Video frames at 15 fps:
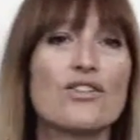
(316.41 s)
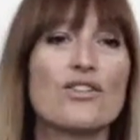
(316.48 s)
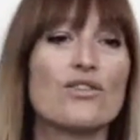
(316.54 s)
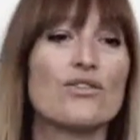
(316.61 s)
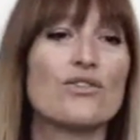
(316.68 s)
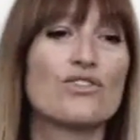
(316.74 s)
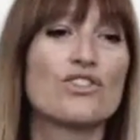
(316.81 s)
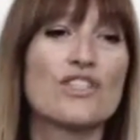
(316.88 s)

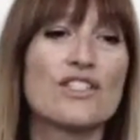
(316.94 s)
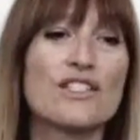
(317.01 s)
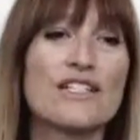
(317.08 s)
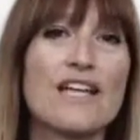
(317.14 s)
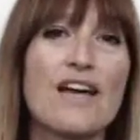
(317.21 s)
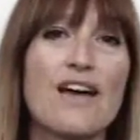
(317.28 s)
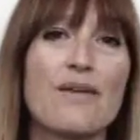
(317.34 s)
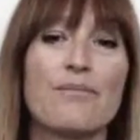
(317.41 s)
So
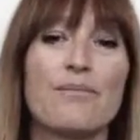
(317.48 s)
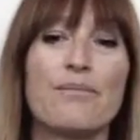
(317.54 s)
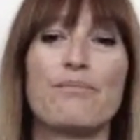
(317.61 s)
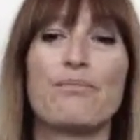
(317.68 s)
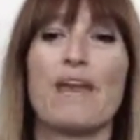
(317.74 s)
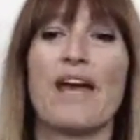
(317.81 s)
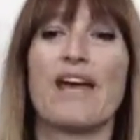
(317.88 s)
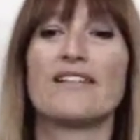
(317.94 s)
just, again,
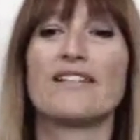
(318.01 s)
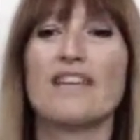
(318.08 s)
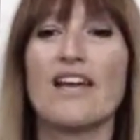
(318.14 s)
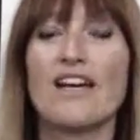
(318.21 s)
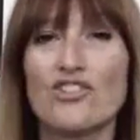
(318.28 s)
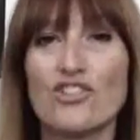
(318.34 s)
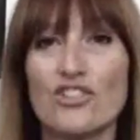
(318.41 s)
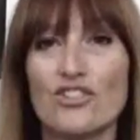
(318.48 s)
pay
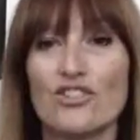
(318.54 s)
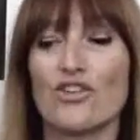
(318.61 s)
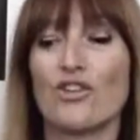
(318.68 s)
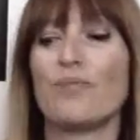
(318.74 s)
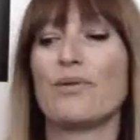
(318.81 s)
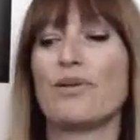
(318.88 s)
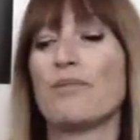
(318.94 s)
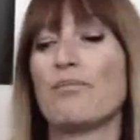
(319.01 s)
attention.
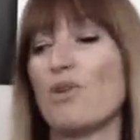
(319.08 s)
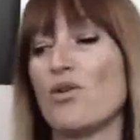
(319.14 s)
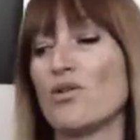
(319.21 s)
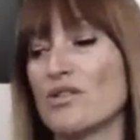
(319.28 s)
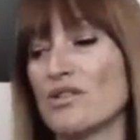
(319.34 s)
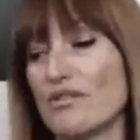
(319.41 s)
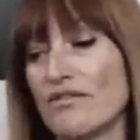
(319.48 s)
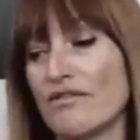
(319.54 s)
Don't be
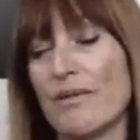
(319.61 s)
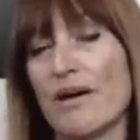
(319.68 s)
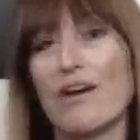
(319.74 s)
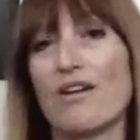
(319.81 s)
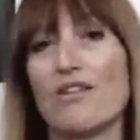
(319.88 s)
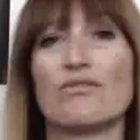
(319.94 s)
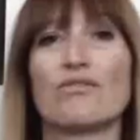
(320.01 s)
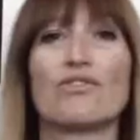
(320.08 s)
impulsive
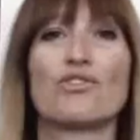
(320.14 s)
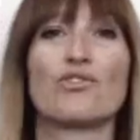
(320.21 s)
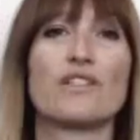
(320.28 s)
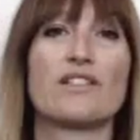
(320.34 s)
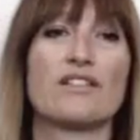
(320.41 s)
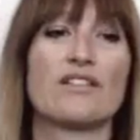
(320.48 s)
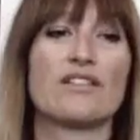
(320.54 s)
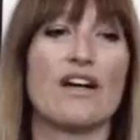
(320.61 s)
about
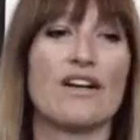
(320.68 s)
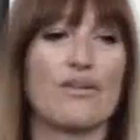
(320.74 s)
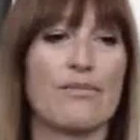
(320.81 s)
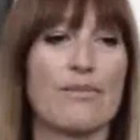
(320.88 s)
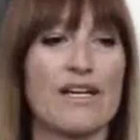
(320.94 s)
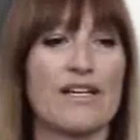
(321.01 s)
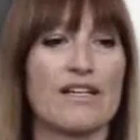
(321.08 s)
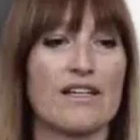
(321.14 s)
choices that
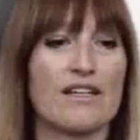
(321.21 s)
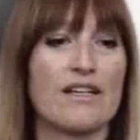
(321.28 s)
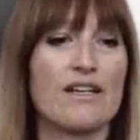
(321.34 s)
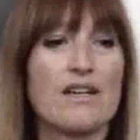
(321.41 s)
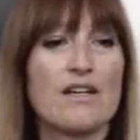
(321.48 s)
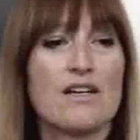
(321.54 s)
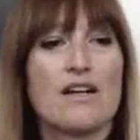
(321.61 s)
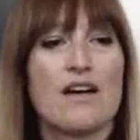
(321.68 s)
you're making.